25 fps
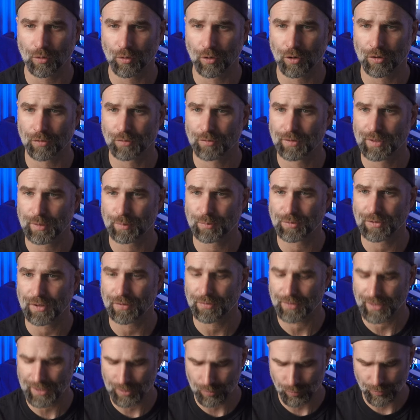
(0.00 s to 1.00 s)
a lot of tips
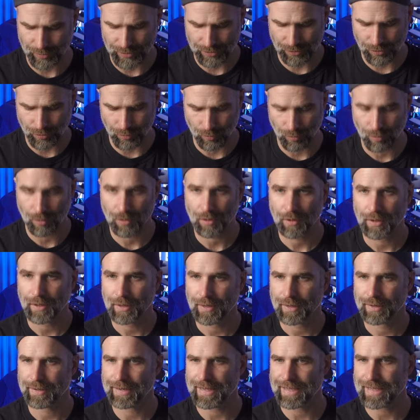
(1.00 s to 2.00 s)
in that video.
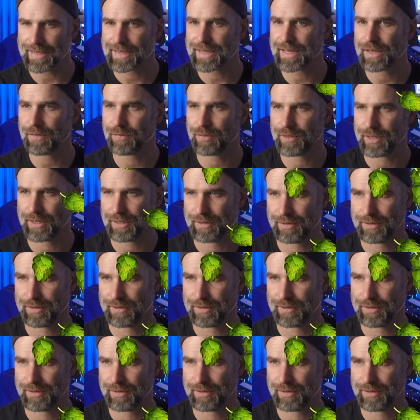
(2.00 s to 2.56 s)
Link in the